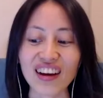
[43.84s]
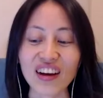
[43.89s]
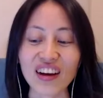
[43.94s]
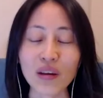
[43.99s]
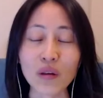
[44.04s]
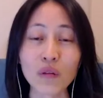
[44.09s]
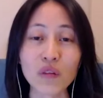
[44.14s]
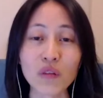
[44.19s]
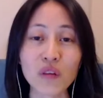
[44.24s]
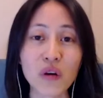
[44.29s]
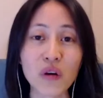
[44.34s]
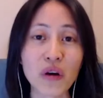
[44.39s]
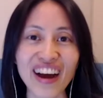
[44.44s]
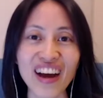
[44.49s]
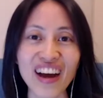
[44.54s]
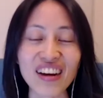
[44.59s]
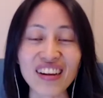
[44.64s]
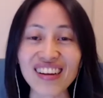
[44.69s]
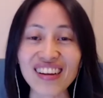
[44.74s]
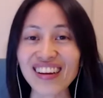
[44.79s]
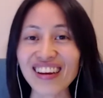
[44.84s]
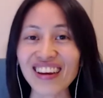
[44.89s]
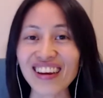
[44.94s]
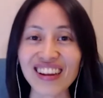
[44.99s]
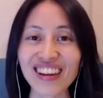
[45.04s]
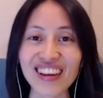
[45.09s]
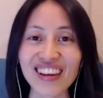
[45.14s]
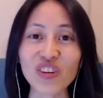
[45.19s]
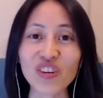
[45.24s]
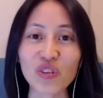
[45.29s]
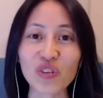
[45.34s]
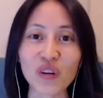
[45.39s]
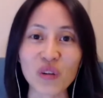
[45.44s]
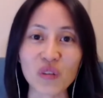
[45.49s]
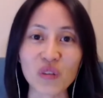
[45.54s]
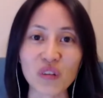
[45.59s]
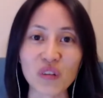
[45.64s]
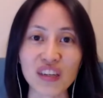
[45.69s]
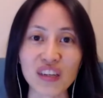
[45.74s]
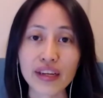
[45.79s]
also how to get
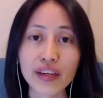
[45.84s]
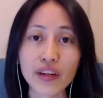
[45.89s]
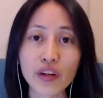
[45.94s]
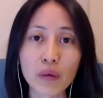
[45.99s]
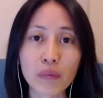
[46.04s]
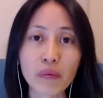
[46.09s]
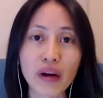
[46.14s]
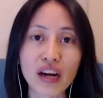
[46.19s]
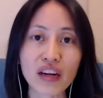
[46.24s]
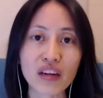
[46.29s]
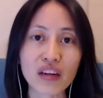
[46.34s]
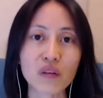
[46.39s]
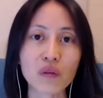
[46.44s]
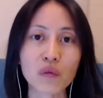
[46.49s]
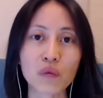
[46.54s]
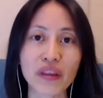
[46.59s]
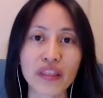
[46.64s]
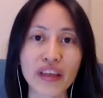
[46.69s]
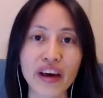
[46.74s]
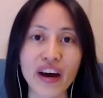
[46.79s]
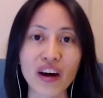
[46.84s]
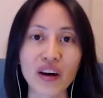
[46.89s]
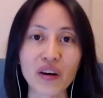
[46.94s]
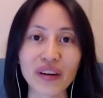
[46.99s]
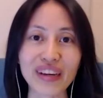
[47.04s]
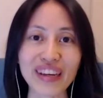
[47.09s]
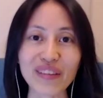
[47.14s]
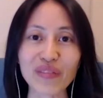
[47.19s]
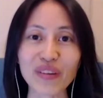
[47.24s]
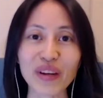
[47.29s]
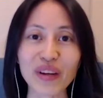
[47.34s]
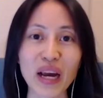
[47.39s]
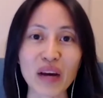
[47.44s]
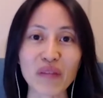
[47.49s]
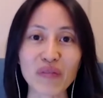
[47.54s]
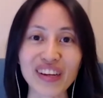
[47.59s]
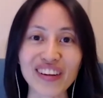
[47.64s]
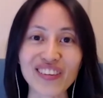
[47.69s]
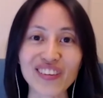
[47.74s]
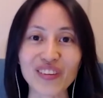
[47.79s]
interest in, in your practice without even
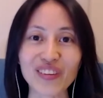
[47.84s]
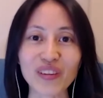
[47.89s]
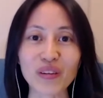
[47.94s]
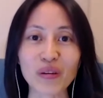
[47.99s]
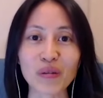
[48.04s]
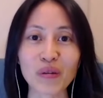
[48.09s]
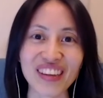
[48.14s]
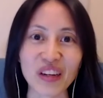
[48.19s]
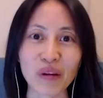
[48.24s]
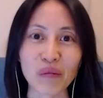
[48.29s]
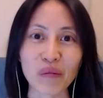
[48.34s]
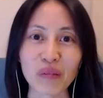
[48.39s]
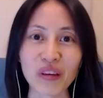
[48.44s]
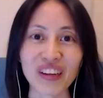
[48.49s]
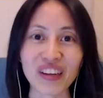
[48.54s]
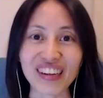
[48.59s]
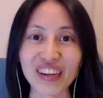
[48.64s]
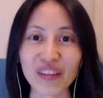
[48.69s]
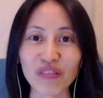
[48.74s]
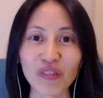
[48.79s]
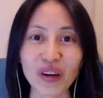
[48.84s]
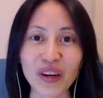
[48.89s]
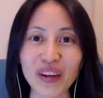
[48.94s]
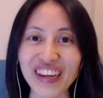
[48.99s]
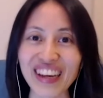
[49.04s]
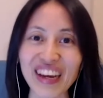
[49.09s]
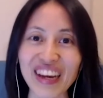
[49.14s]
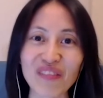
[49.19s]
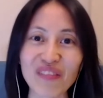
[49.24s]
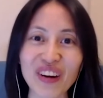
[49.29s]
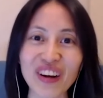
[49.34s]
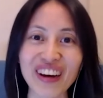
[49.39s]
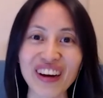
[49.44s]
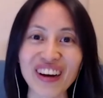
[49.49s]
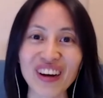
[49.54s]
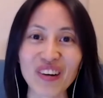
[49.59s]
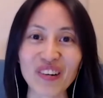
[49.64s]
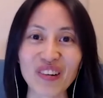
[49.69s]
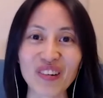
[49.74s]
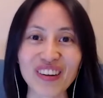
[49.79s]
having to you know be in front of
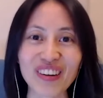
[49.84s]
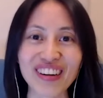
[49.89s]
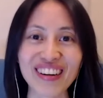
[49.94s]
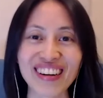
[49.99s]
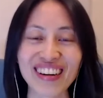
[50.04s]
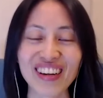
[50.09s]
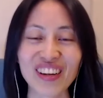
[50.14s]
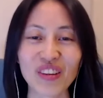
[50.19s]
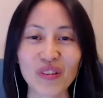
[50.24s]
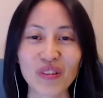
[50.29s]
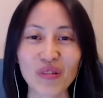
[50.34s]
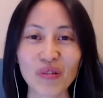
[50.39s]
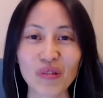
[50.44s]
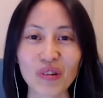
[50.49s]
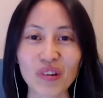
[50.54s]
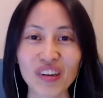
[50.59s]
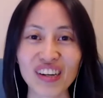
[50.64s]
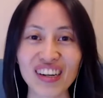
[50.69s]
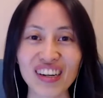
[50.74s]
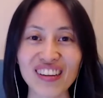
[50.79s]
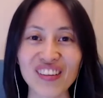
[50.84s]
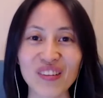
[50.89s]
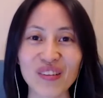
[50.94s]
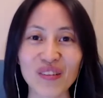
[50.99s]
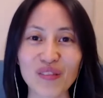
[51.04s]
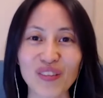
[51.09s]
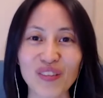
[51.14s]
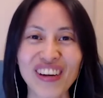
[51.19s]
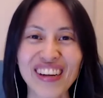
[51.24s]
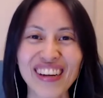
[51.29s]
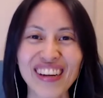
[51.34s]
camera or do all kinds of